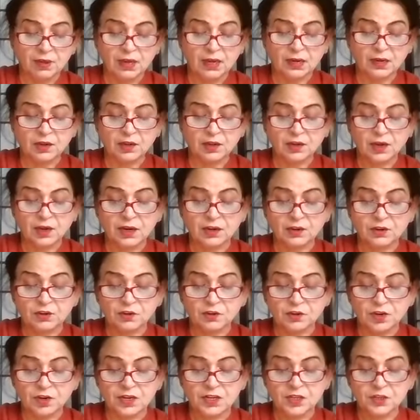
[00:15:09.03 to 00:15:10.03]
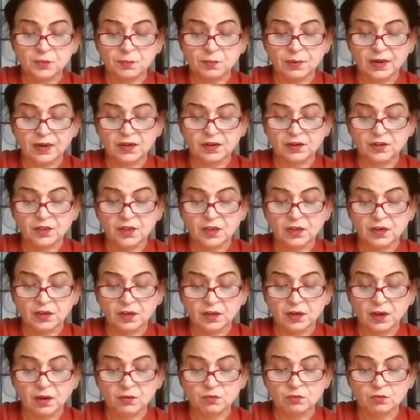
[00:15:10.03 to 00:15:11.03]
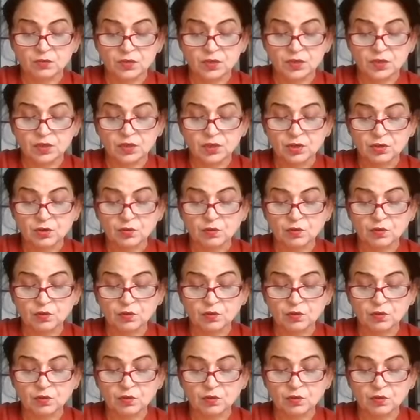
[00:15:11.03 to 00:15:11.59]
and great trees bent their crowns